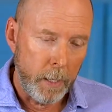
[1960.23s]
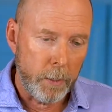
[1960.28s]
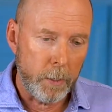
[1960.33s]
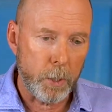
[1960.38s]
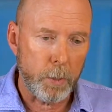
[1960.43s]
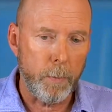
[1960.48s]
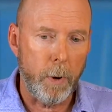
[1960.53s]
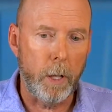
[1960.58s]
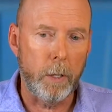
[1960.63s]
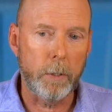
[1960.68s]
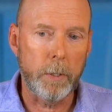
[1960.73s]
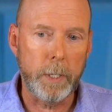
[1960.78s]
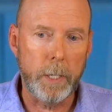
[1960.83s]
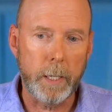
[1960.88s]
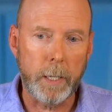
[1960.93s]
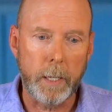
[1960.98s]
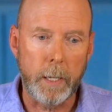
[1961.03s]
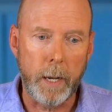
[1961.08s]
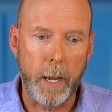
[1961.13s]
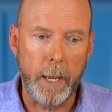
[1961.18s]
the smaller
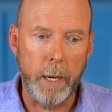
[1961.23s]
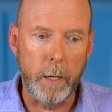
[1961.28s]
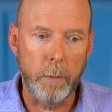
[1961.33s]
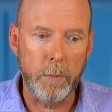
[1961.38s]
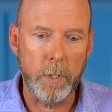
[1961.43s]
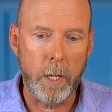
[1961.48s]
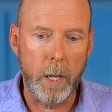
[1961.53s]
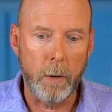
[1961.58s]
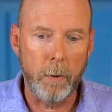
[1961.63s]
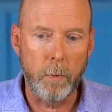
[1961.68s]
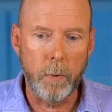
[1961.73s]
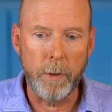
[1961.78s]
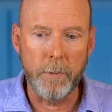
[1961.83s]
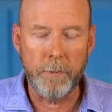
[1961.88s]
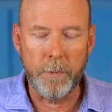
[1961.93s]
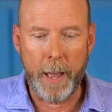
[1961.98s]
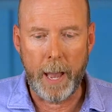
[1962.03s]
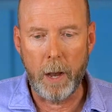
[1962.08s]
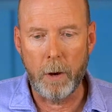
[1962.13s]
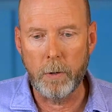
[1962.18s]
ticket items that we
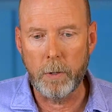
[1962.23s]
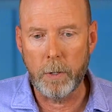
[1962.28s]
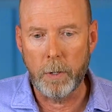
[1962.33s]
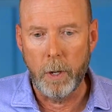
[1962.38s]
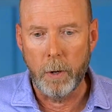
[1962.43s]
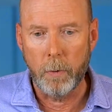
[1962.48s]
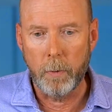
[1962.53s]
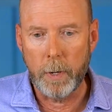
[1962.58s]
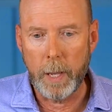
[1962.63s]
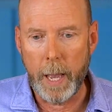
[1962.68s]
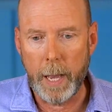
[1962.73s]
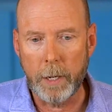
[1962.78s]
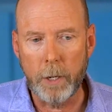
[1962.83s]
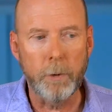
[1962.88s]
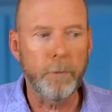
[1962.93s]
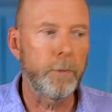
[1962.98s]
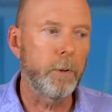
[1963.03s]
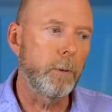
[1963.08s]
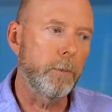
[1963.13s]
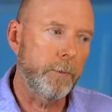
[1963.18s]
found, we had
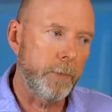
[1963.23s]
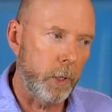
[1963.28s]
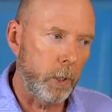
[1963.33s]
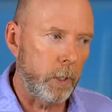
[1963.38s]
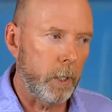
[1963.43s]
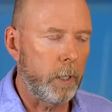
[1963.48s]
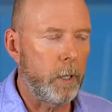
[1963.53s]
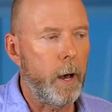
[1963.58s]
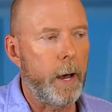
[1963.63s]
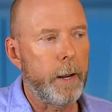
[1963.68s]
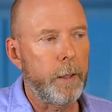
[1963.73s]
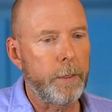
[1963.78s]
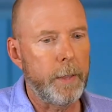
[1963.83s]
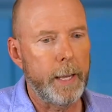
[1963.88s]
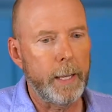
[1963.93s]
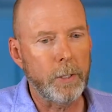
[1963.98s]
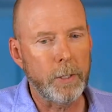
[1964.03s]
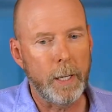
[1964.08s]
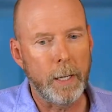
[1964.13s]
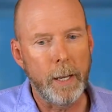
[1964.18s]
to fulfill a lot of
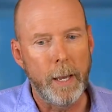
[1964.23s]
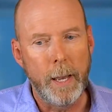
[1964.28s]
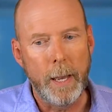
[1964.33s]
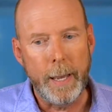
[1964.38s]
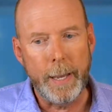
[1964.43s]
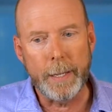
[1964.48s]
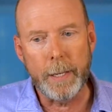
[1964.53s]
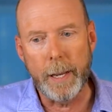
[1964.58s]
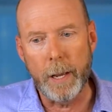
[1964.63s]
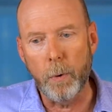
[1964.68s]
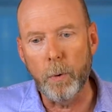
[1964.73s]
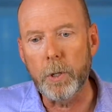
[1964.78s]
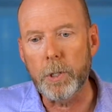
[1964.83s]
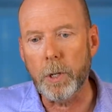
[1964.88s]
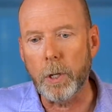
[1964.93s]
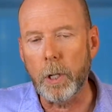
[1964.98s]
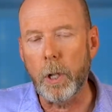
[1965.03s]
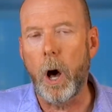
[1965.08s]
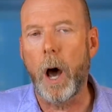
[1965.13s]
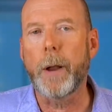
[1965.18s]
things, and it was
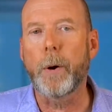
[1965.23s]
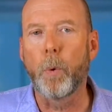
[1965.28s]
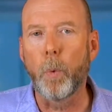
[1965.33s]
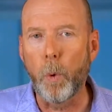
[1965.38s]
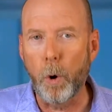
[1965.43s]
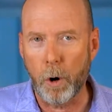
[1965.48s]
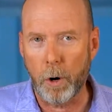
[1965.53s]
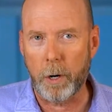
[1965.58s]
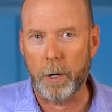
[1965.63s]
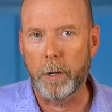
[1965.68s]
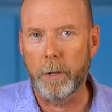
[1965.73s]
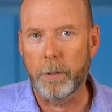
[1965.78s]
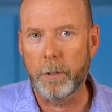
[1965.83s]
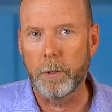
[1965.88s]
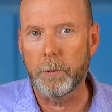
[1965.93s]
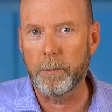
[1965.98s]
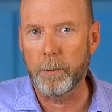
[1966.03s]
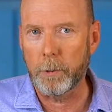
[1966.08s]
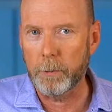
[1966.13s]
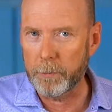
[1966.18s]
a lot of work
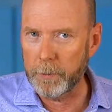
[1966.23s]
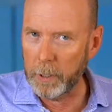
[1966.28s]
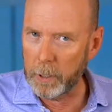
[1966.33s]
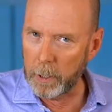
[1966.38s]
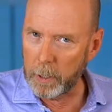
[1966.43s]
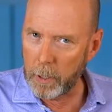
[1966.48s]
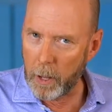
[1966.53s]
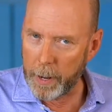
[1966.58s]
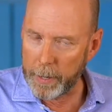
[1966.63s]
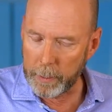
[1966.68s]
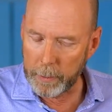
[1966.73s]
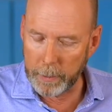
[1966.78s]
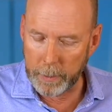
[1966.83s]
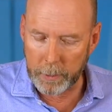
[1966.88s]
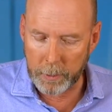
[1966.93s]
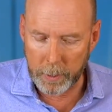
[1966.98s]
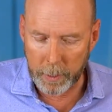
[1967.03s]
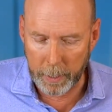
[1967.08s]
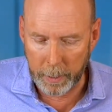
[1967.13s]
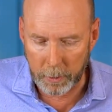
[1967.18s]
to fulfill a lot of
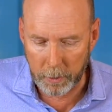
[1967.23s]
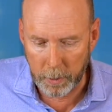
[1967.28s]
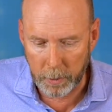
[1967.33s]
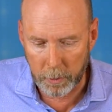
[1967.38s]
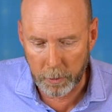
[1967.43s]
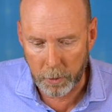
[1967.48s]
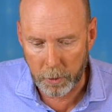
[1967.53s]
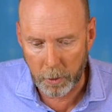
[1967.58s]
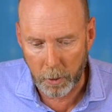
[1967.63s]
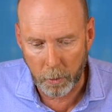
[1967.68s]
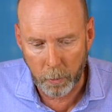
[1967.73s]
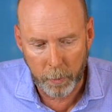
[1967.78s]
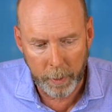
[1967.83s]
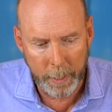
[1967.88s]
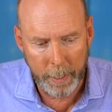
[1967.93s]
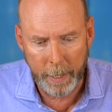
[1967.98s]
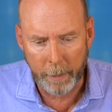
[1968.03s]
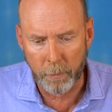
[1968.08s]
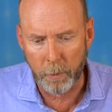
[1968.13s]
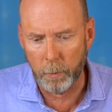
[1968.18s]
these things. And so we
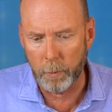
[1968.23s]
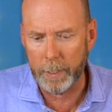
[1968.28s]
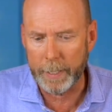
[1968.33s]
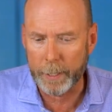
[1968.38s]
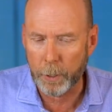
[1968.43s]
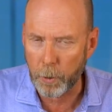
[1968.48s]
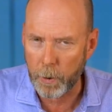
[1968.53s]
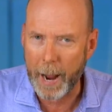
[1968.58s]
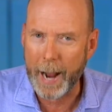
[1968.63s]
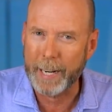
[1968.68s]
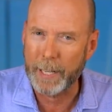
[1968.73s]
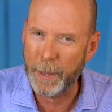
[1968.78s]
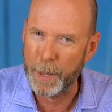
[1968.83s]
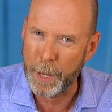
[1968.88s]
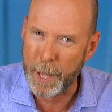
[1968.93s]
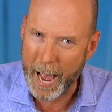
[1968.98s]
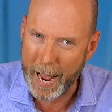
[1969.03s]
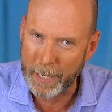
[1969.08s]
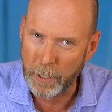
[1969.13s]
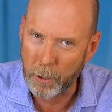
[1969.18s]
never really cracked
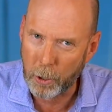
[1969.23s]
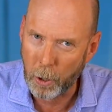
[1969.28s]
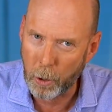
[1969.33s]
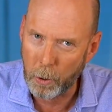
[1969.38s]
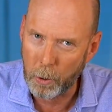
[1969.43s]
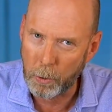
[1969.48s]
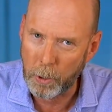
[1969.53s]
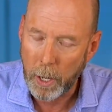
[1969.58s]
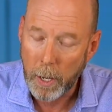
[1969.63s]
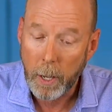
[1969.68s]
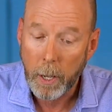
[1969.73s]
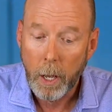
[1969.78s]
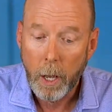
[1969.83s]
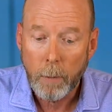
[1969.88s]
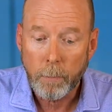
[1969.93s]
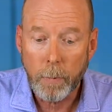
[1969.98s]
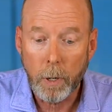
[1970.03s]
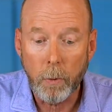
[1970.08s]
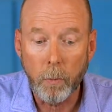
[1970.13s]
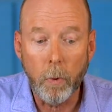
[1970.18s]
that code.
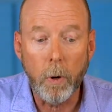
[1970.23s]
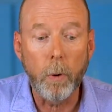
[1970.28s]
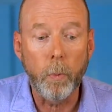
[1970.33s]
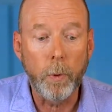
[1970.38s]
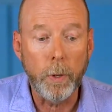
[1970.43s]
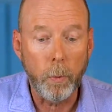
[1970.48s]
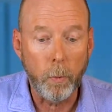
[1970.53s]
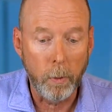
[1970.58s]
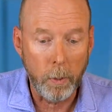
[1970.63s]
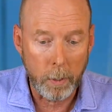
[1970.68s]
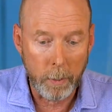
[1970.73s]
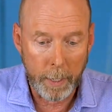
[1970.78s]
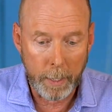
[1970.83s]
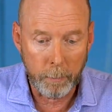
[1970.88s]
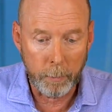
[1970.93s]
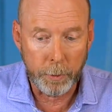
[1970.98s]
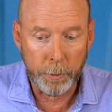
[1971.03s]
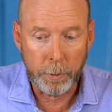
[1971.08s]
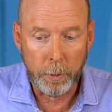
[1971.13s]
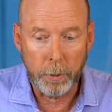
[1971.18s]
But what we were
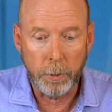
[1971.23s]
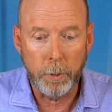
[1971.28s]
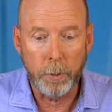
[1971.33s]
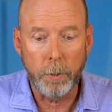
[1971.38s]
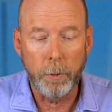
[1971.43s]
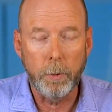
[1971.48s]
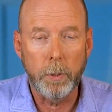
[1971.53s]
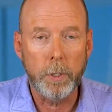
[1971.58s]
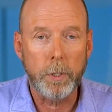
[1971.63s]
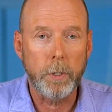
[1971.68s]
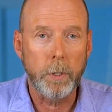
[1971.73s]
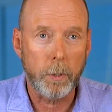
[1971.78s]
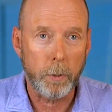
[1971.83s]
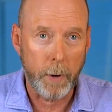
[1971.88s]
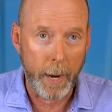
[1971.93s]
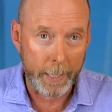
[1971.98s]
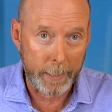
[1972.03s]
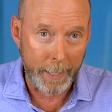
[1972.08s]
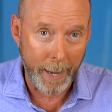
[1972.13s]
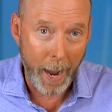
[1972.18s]
able to do was to
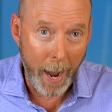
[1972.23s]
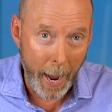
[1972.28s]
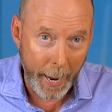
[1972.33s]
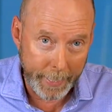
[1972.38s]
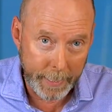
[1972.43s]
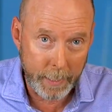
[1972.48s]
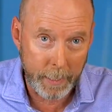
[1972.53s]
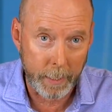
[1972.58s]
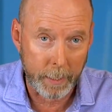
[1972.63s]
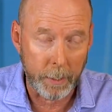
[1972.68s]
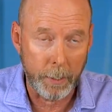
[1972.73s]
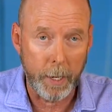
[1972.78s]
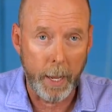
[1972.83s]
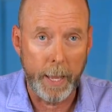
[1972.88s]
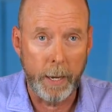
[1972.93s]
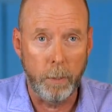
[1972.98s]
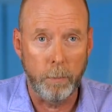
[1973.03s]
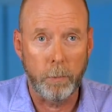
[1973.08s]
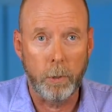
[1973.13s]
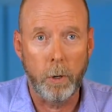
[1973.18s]
crack the high ticket
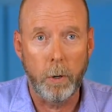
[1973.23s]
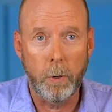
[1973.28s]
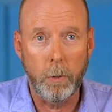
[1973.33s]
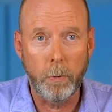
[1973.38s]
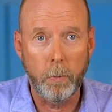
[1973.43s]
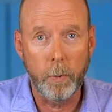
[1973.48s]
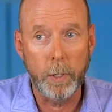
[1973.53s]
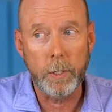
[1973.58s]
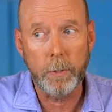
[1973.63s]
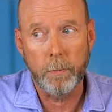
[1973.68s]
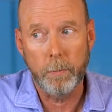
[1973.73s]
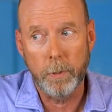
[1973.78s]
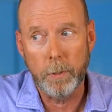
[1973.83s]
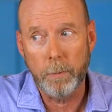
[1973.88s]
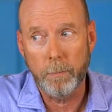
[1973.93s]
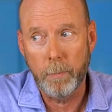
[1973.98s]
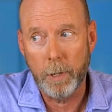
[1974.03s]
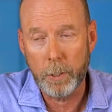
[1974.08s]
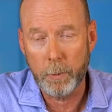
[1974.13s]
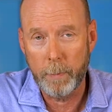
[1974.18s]
item code, which
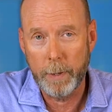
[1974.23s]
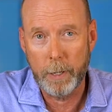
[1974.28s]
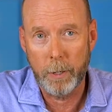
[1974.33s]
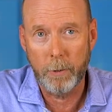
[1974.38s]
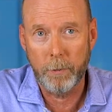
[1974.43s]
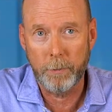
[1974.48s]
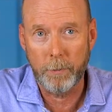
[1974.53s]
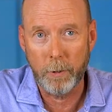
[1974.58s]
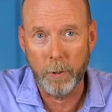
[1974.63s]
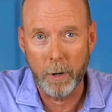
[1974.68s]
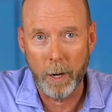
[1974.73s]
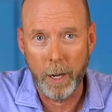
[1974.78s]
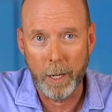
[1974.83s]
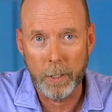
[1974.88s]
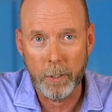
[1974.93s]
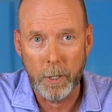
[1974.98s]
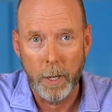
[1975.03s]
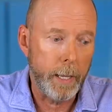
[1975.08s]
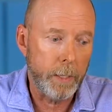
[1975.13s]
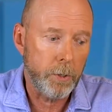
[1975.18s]
was much better for
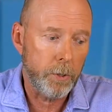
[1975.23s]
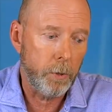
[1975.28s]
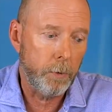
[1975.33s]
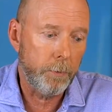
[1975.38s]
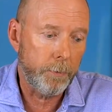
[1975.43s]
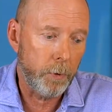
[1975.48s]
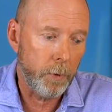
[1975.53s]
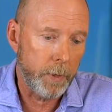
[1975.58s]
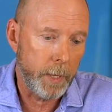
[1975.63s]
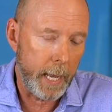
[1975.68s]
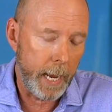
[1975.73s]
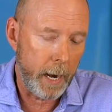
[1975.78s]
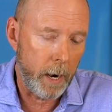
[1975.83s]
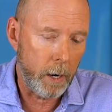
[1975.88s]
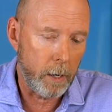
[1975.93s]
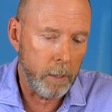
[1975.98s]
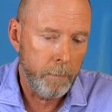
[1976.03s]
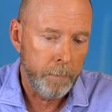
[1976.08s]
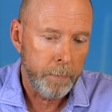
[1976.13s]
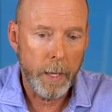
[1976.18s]
us. And so for
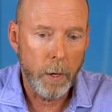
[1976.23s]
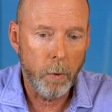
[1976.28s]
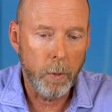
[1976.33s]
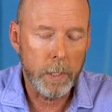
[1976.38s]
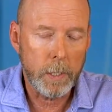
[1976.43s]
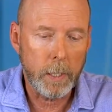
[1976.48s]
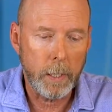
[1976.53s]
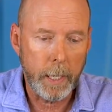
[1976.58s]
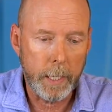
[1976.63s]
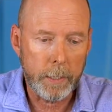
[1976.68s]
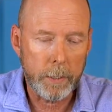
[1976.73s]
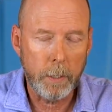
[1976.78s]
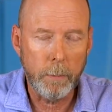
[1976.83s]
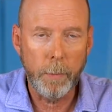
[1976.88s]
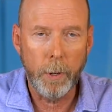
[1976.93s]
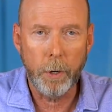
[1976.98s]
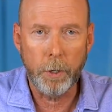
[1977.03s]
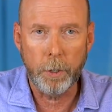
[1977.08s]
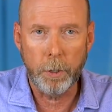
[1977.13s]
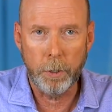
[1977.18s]
there was less
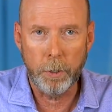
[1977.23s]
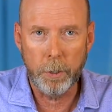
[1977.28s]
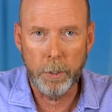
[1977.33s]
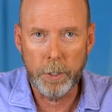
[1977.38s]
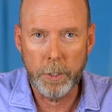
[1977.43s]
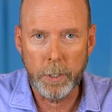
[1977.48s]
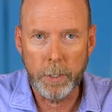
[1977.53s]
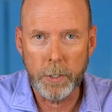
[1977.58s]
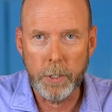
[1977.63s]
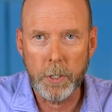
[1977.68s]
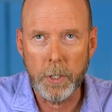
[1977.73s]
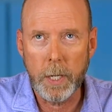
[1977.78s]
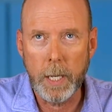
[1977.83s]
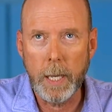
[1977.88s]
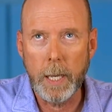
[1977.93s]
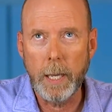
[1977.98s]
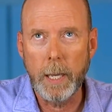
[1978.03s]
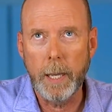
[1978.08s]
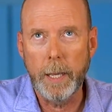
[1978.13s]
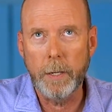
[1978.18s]
about
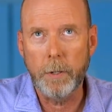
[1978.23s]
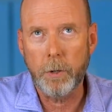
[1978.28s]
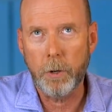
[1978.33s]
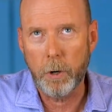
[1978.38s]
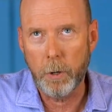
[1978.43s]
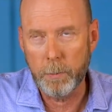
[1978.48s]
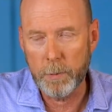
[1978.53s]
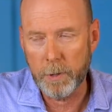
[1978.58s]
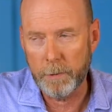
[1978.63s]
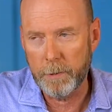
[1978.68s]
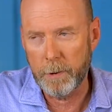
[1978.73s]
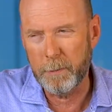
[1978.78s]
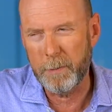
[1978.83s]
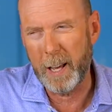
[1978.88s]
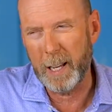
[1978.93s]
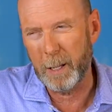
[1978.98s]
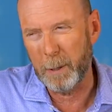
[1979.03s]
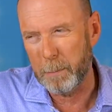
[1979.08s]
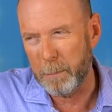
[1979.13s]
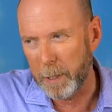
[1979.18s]
urgency in terms of
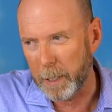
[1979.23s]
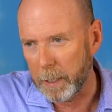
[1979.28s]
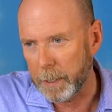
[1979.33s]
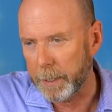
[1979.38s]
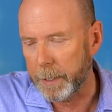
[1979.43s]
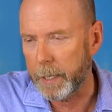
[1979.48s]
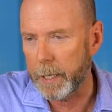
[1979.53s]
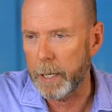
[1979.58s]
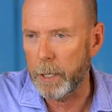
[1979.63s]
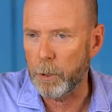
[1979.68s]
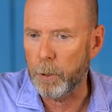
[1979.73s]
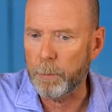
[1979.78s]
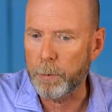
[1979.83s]
availability or